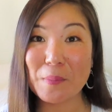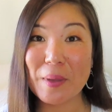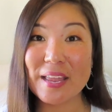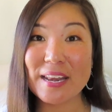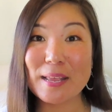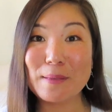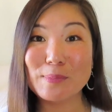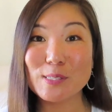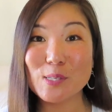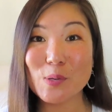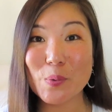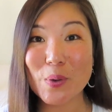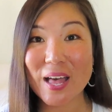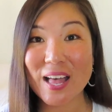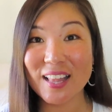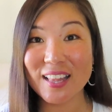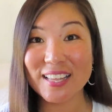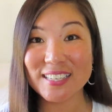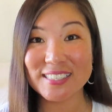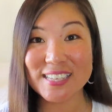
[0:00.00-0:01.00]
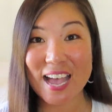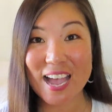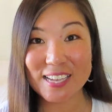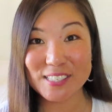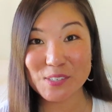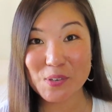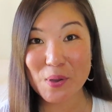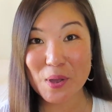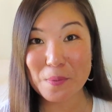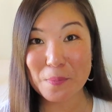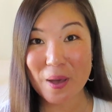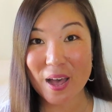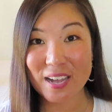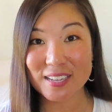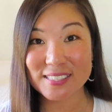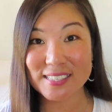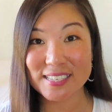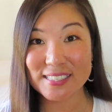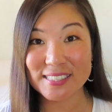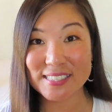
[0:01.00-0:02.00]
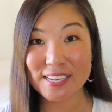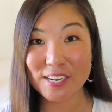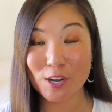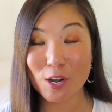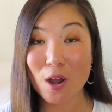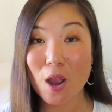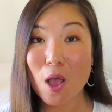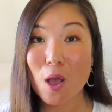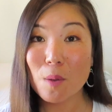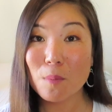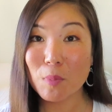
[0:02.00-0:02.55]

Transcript: My name's Noël and I do unboxings here,